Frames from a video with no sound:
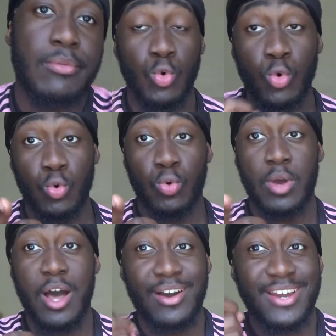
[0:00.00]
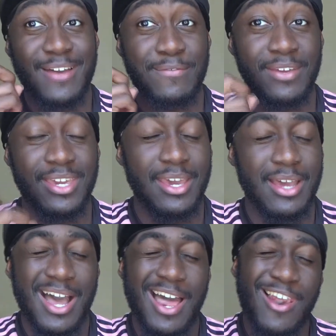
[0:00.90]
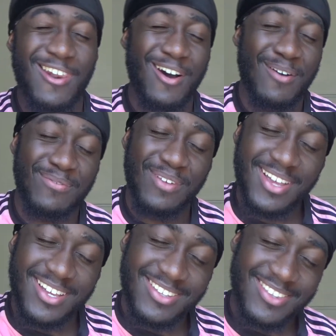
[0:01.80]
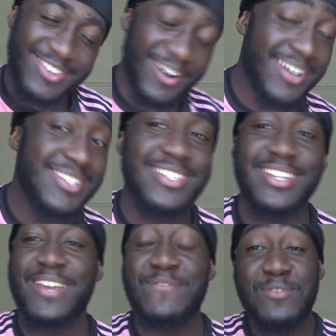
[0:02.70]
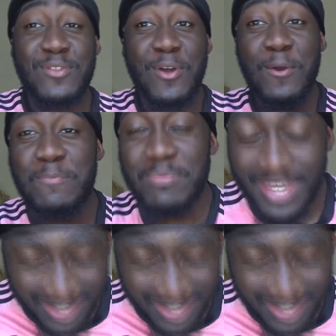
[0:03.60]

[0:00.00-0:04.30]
Ooh, how could I forget? I love dancing. If you know me,